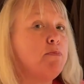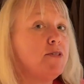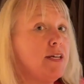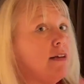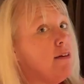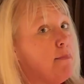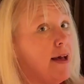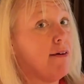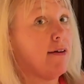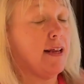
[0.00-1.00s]
particular
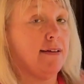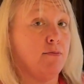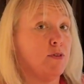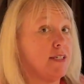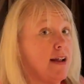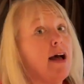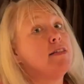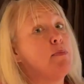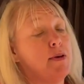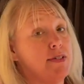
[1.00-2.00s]
balcony was not
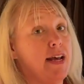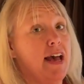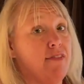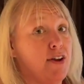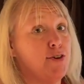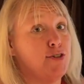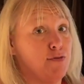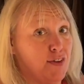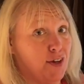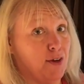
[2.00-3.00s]
supposed to have an
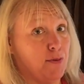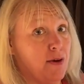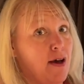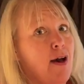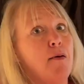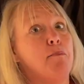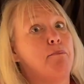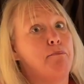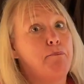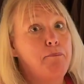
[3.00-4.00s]
ocean view,
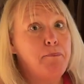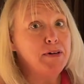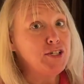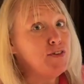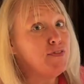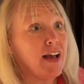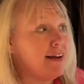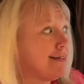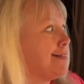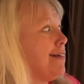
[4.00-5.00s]
but you've got
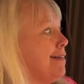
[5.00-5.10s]
to see